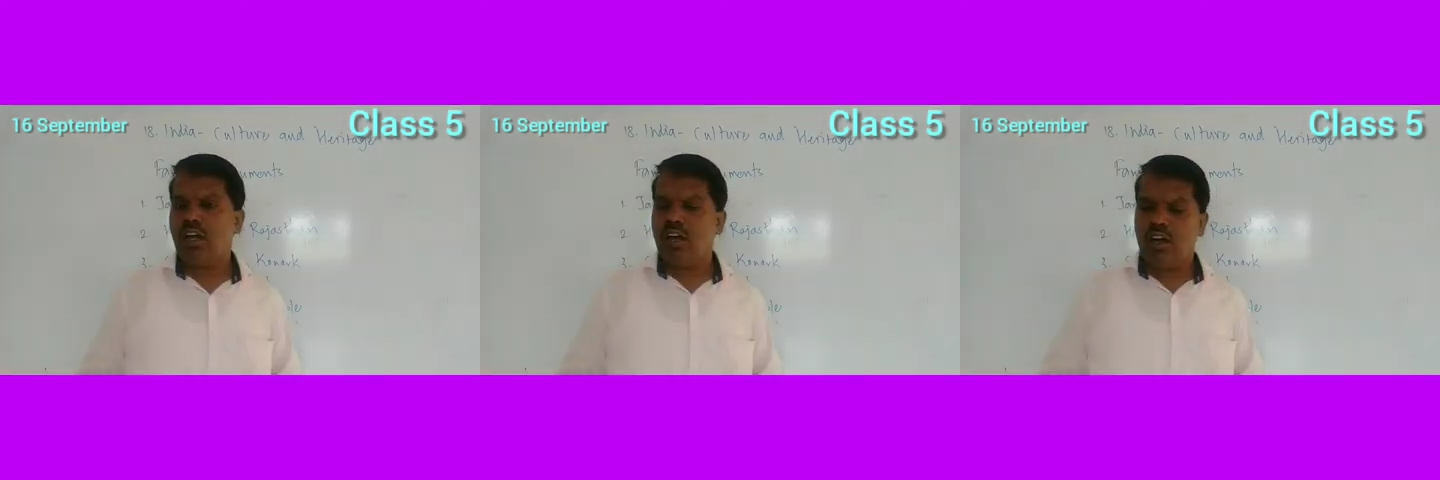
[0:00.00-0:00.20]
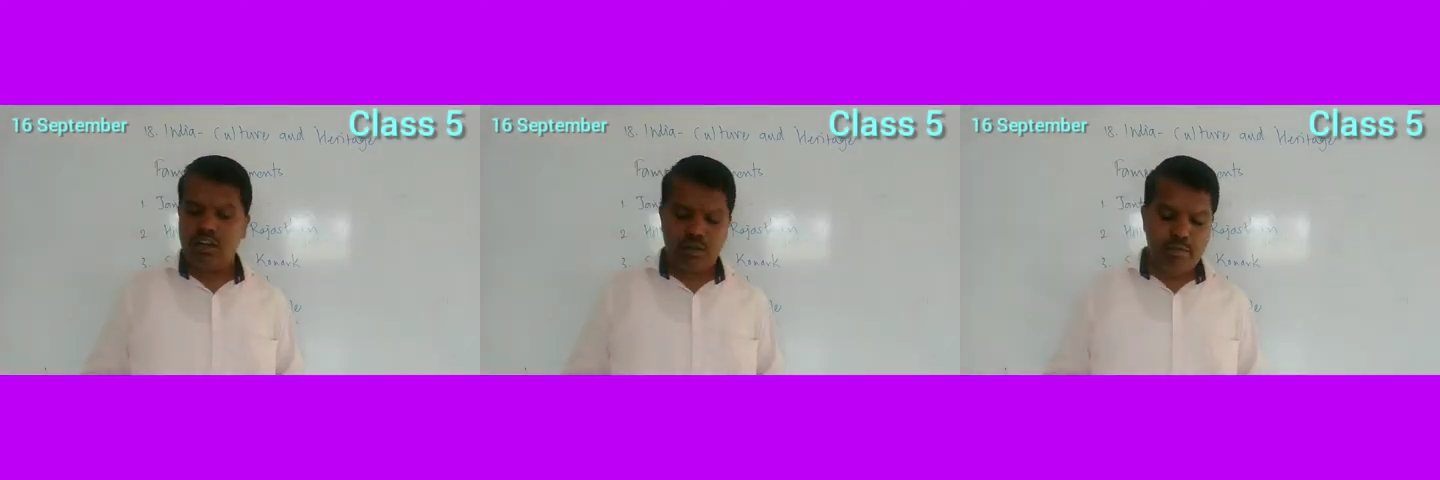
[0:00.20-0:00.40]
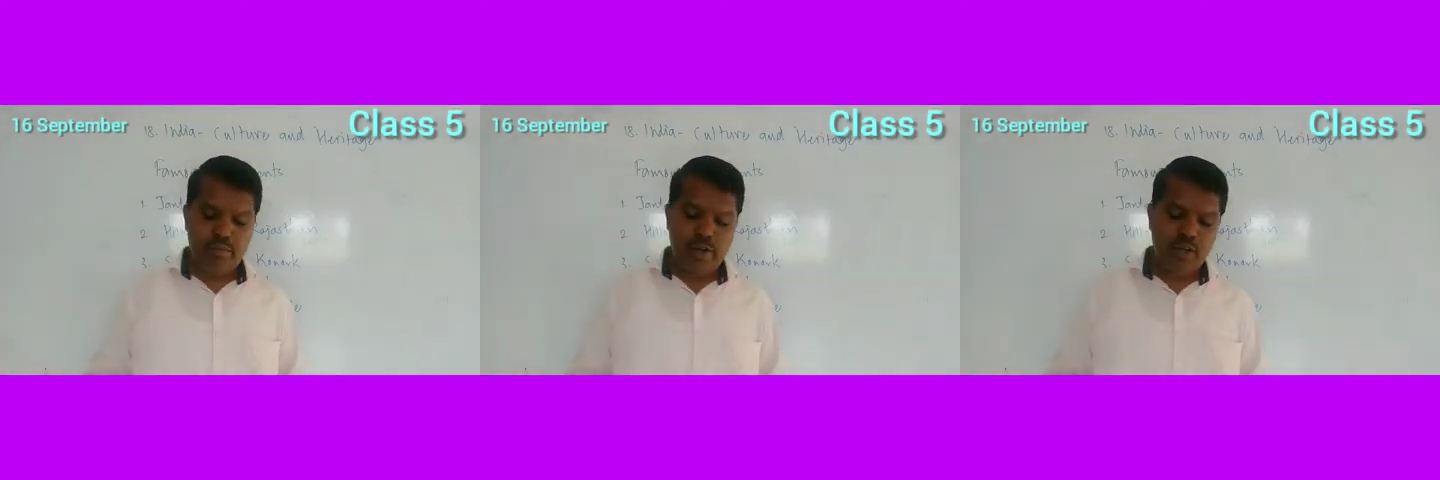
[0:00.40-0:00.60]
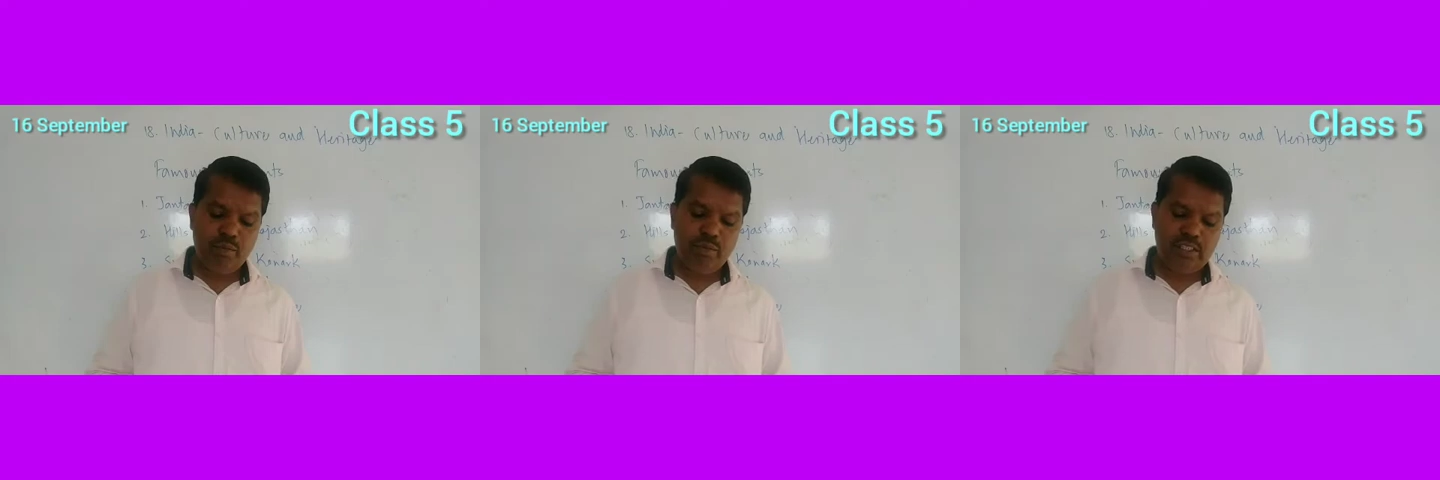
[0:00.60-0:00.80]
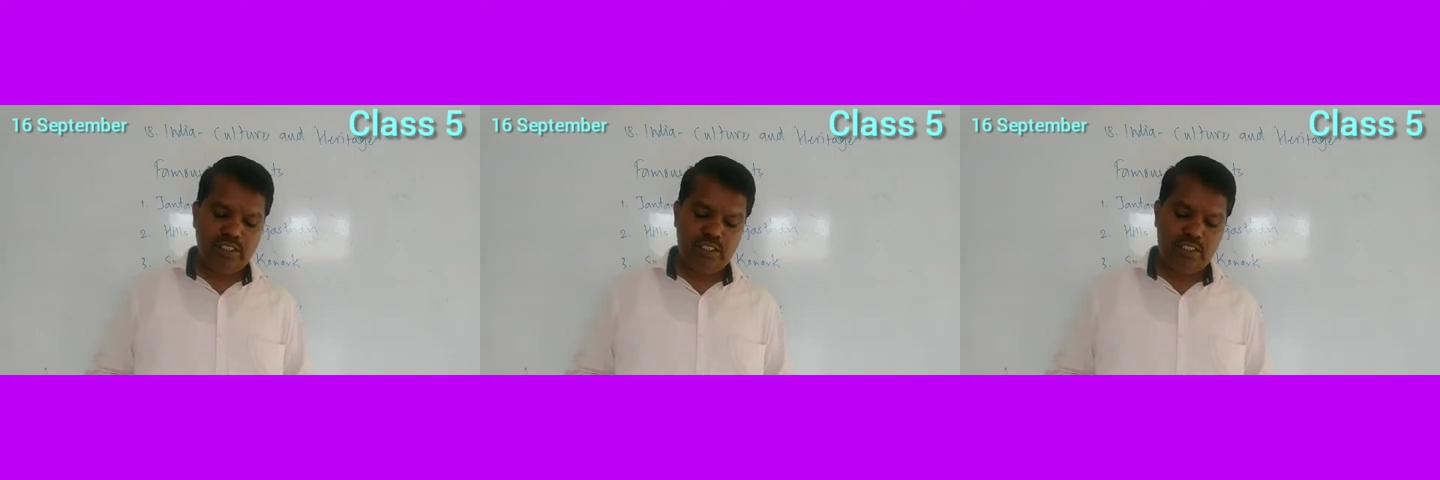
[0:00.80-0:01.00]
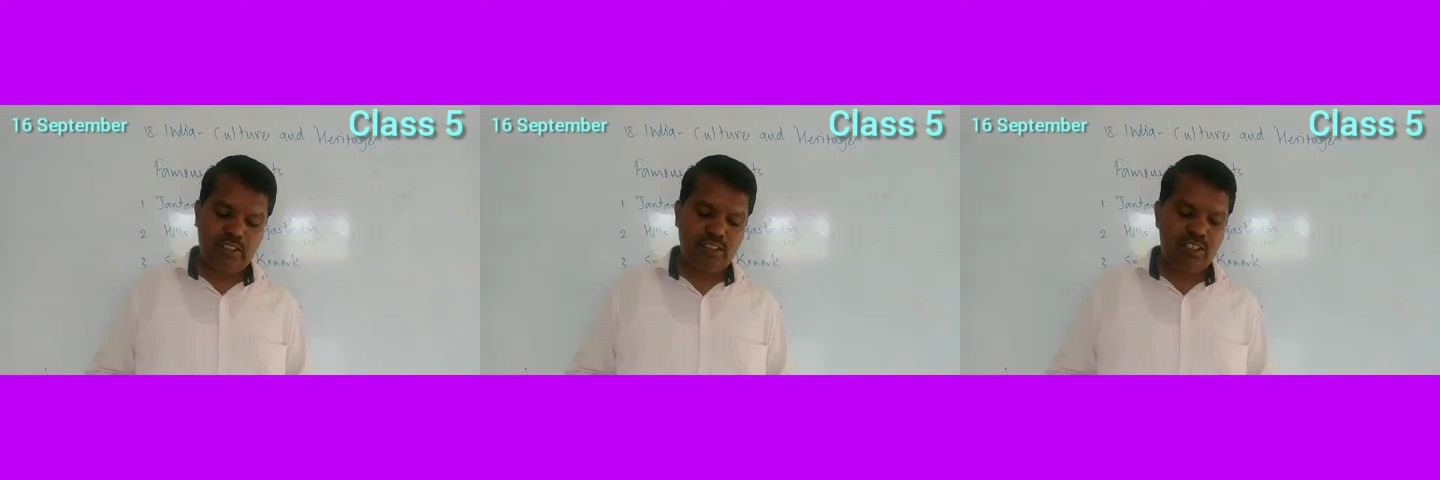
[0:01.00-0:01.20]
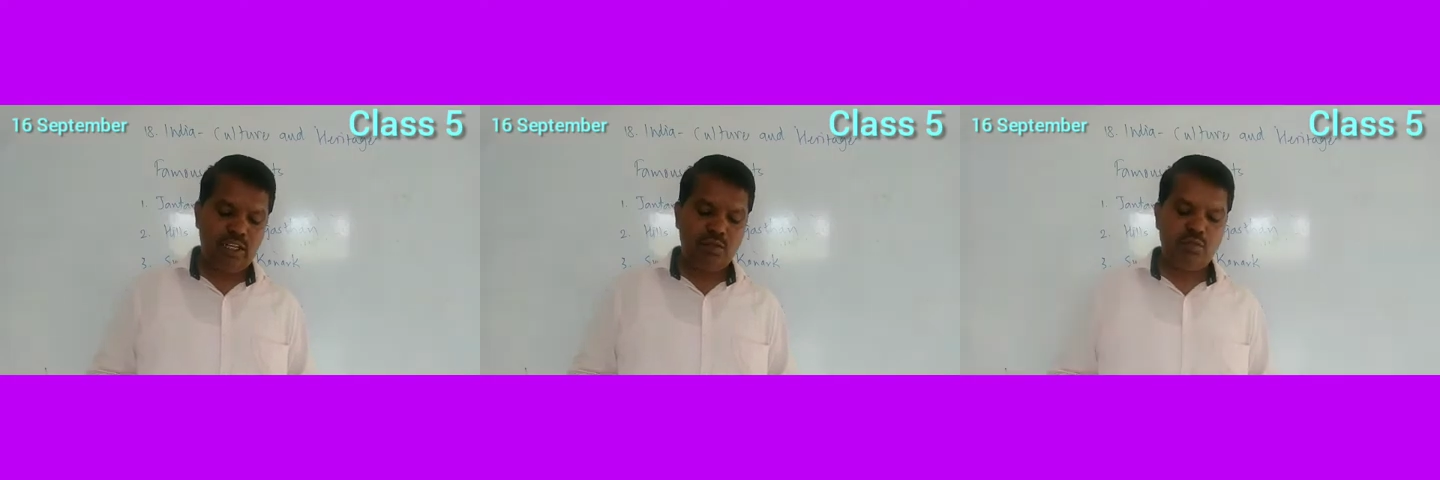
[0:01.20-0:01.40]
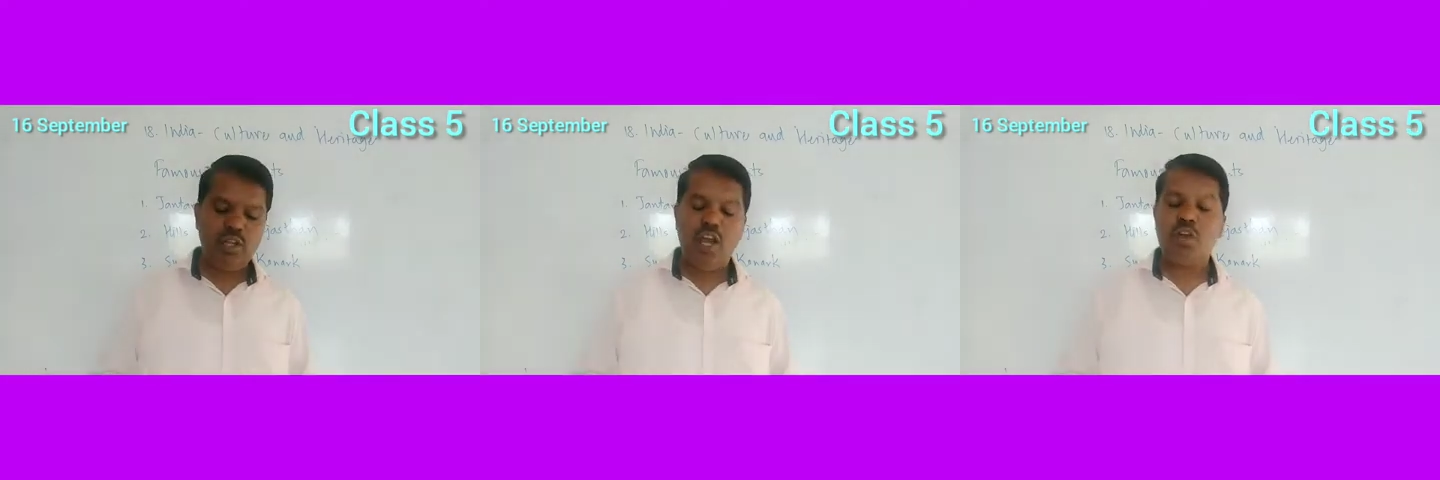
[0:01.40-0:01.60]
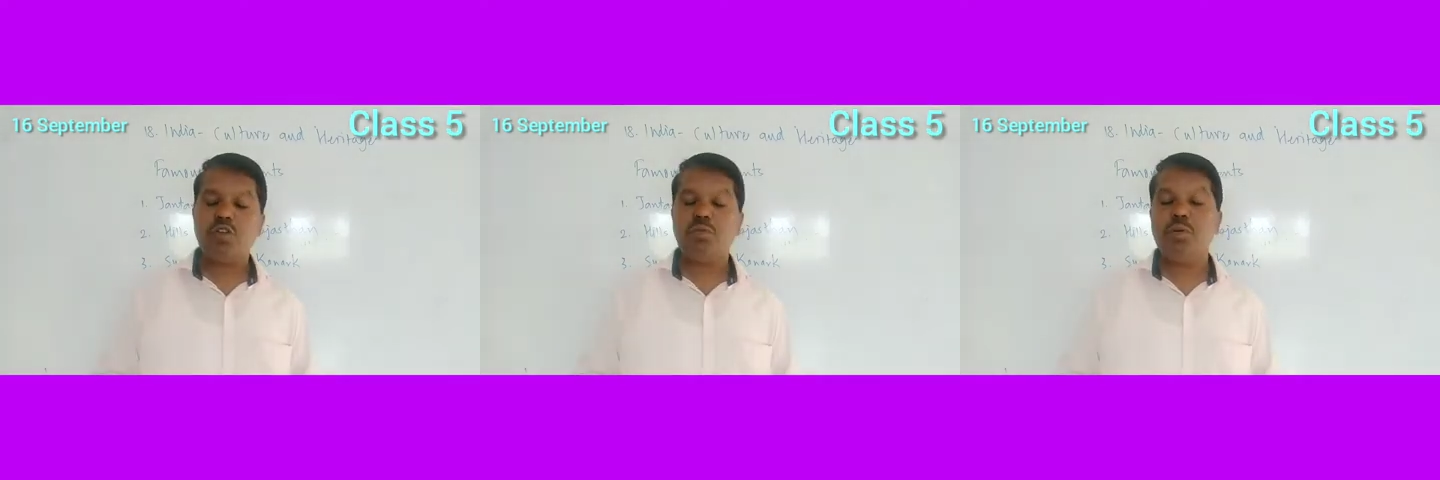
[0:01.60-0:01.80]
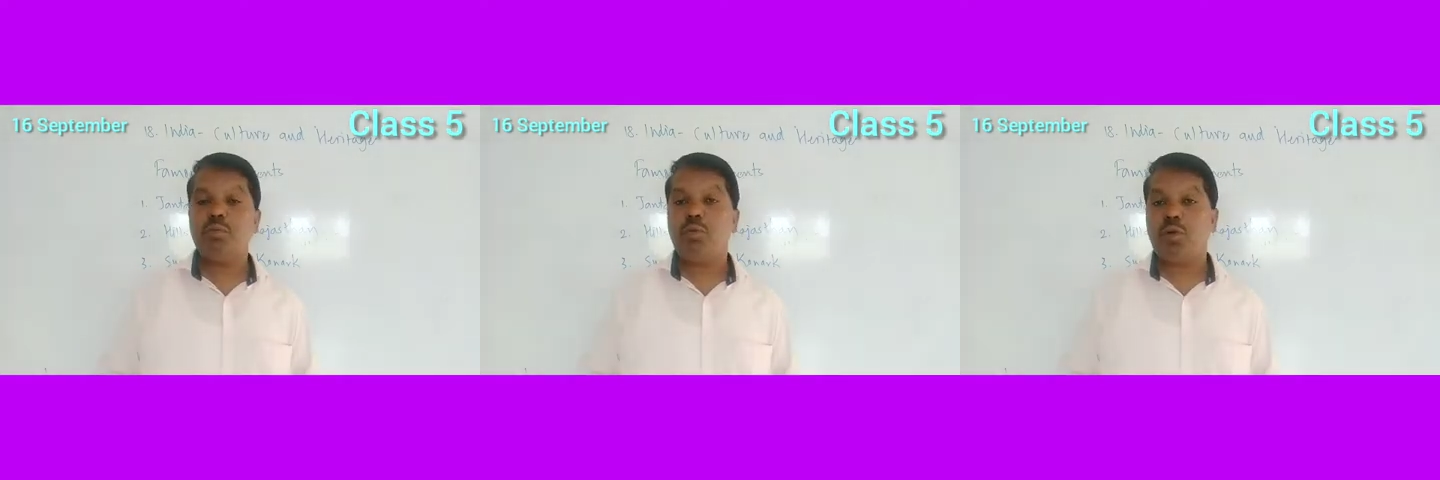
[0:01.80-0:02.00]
our monuments and we have to be